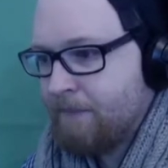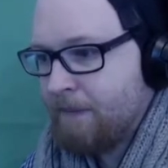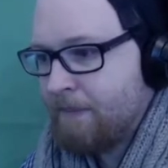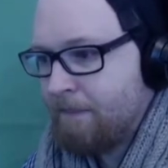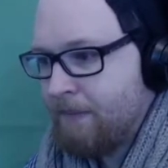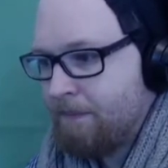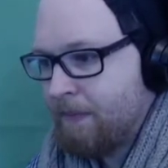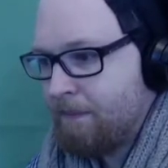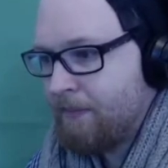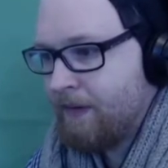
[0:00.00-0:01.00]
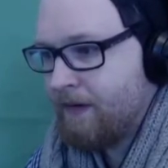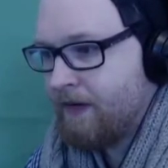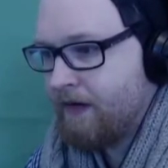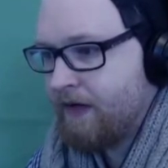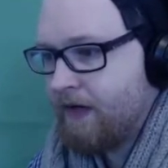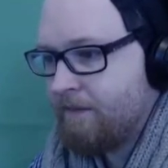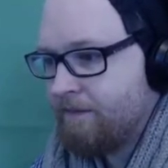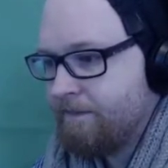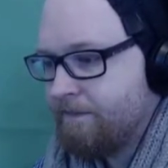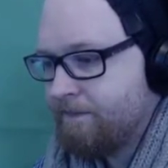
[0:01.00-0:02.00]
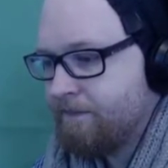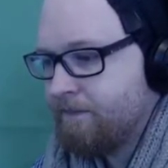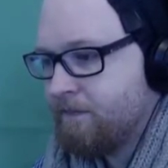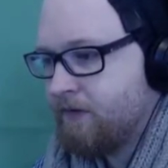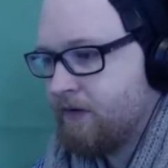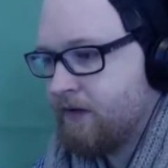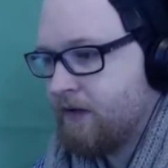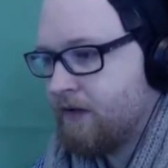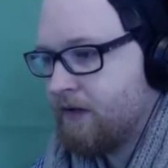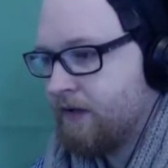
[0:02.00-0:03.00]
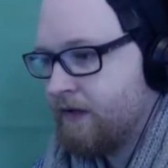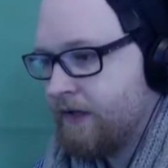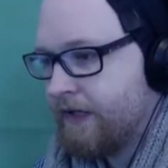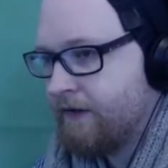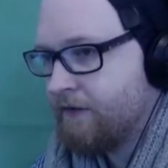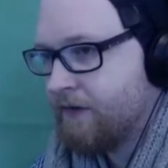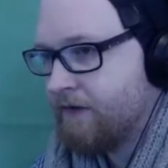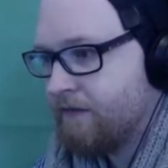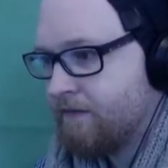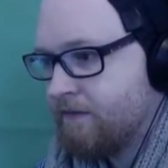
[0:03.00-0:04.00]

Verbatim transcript: Ba, ba, ba, no, no, no. Bruh. Get those ones.